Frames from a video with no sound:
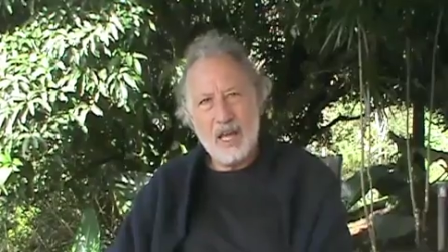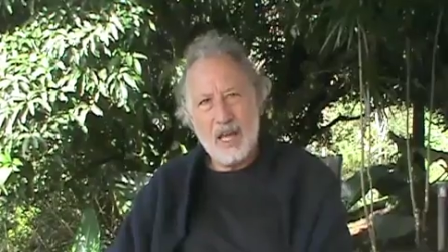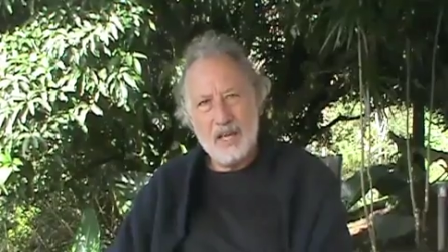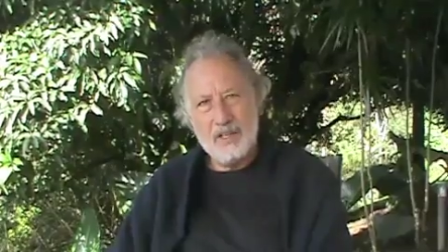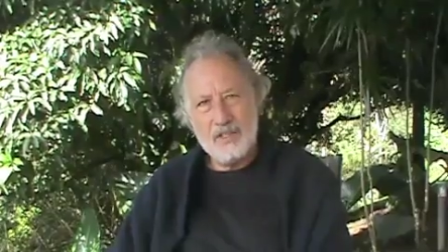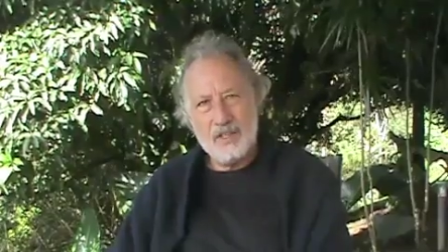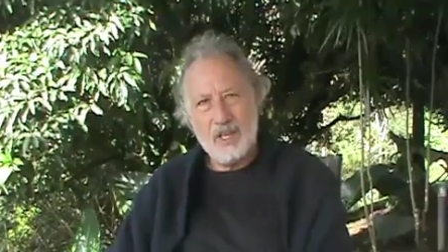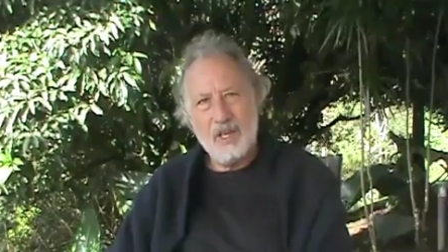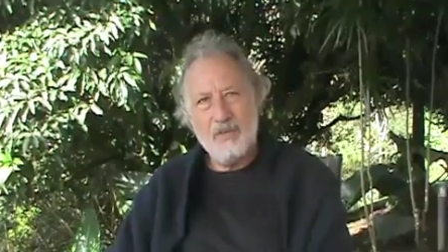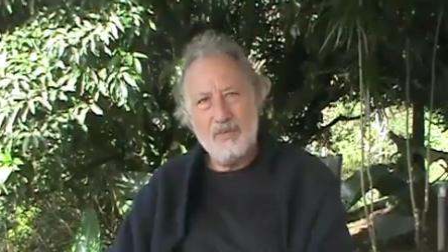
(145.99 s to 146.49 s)

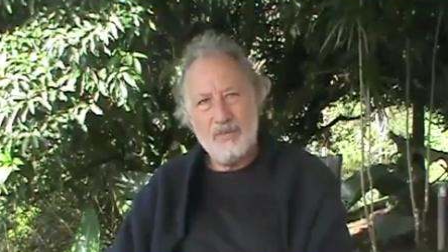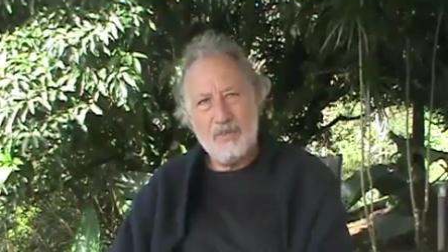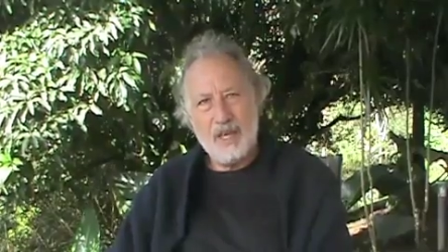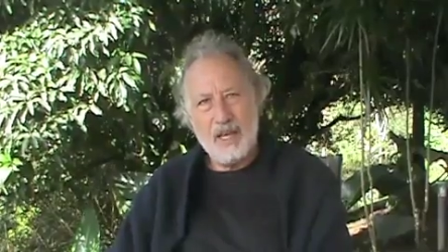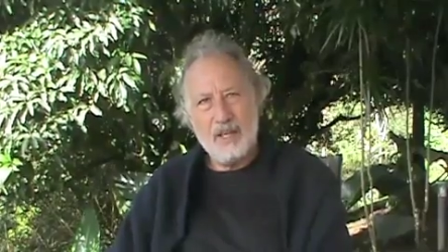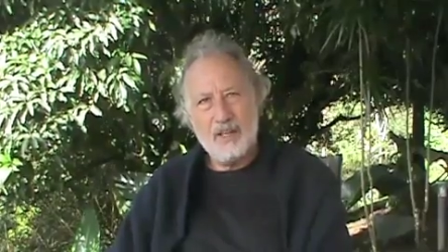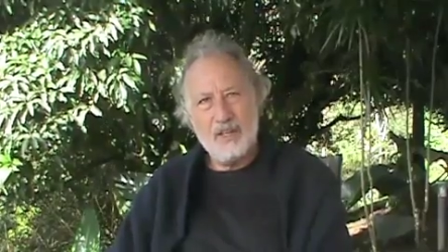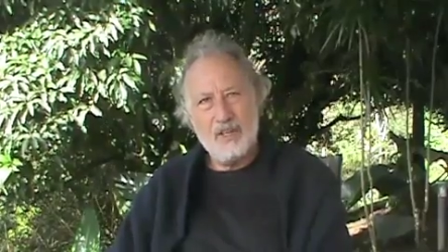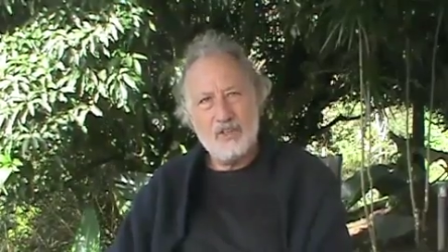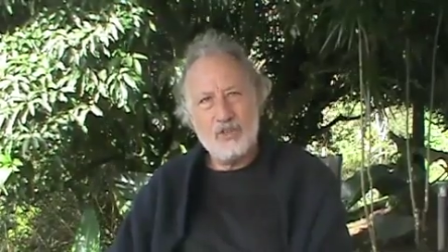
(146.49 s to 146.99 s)
as if
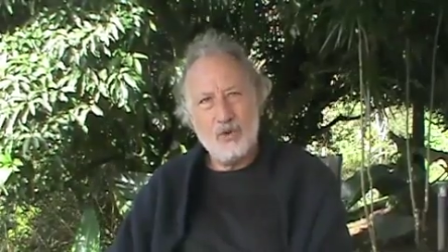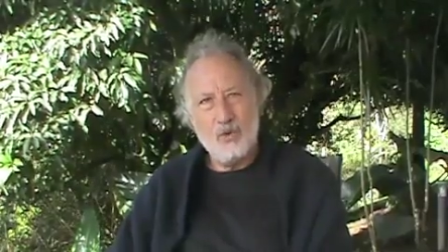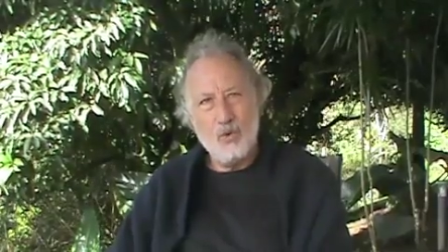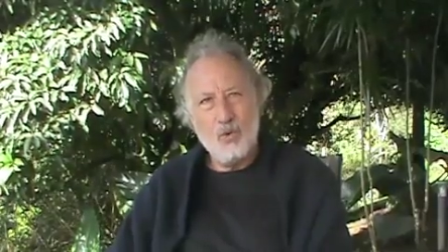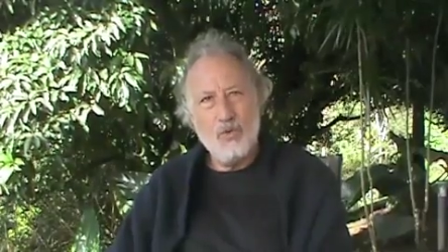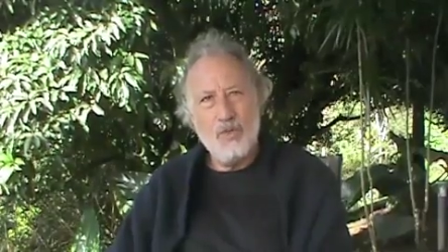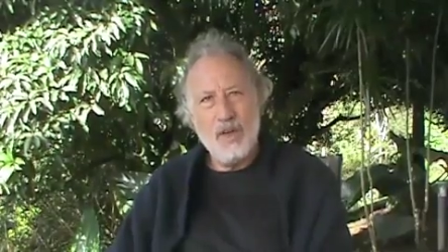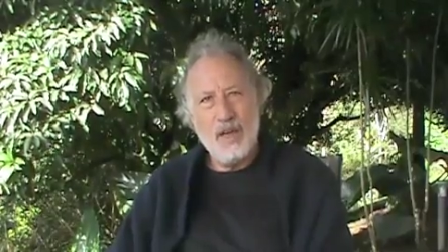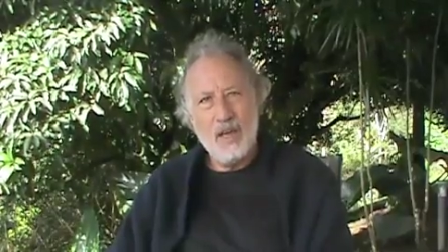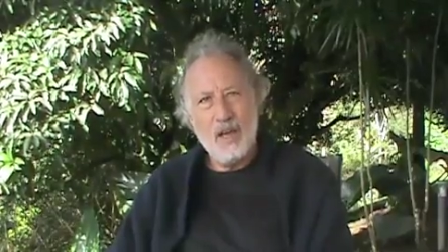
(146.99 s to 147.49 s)
that is
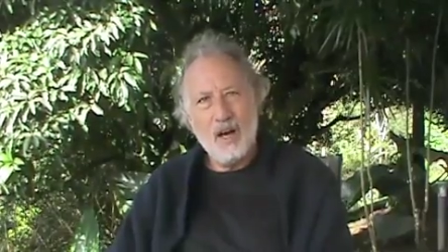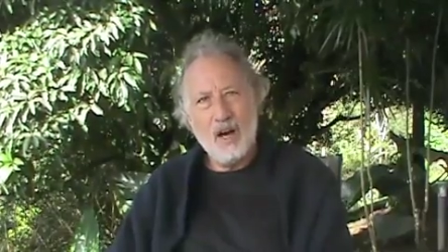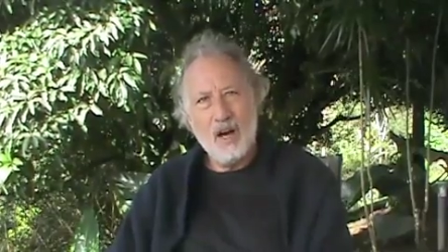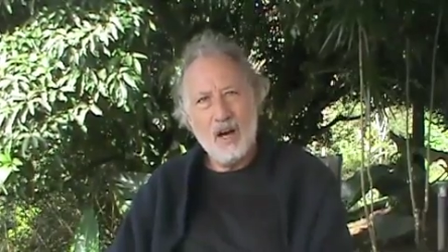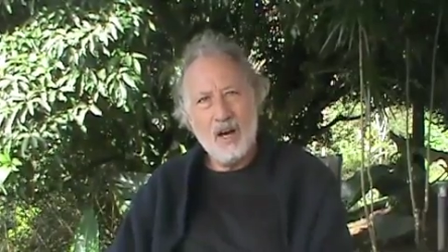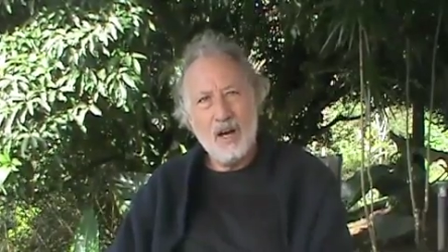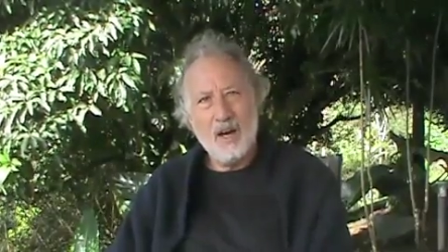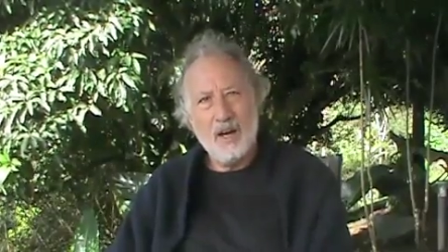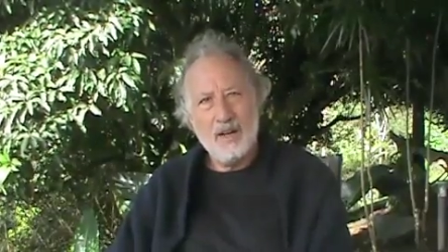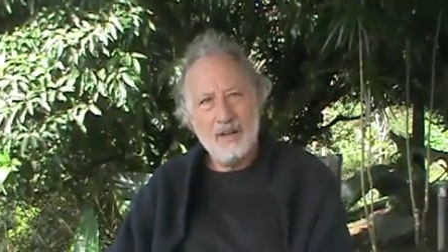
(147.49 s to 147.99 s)
who they
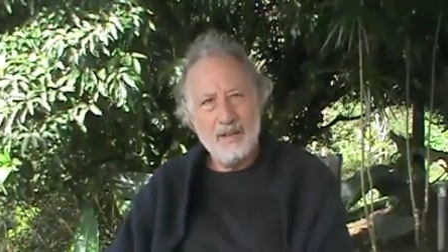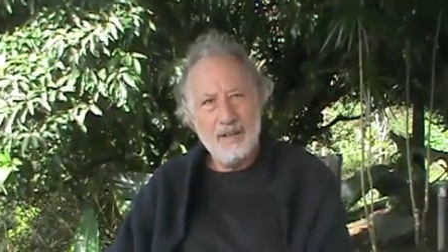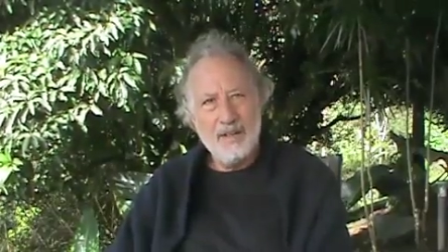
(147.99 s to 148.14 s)
are.